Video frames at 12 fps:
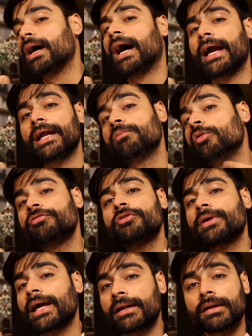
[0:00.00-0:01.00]
I had moved to
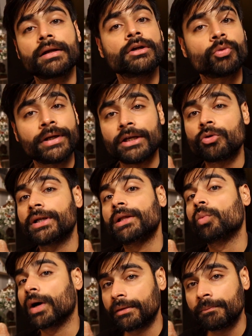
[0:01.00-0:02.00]
Canada in
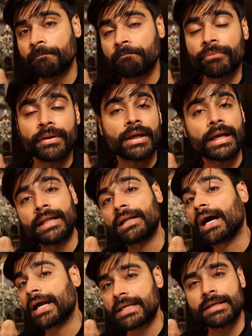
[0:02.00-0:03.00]
2021 and
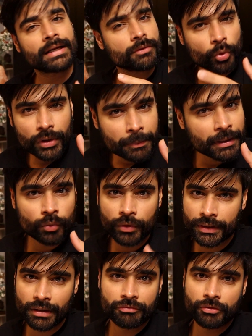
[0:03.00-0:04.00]
I had only been
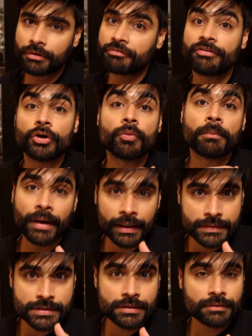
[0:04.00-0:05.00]
working for a few
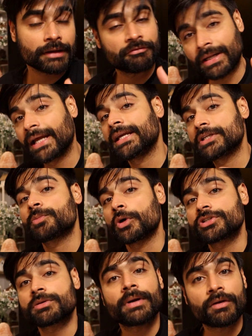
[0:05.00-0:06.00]
months when I
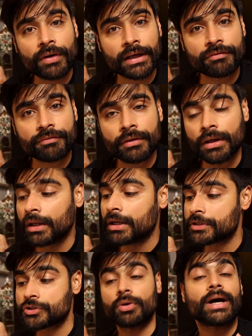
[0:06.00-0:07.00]
sponsored my wife.
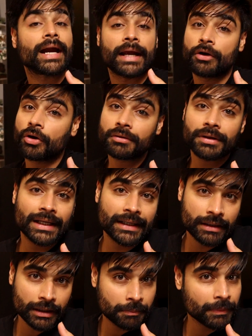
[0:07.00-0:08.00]
So I had not really
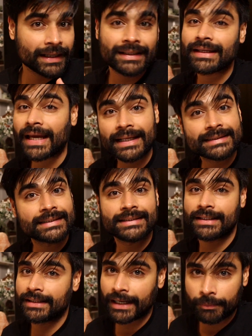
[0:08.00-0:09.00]
done my taxes
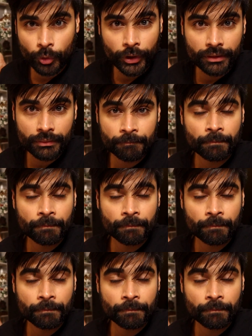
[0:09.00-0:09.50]
at that point.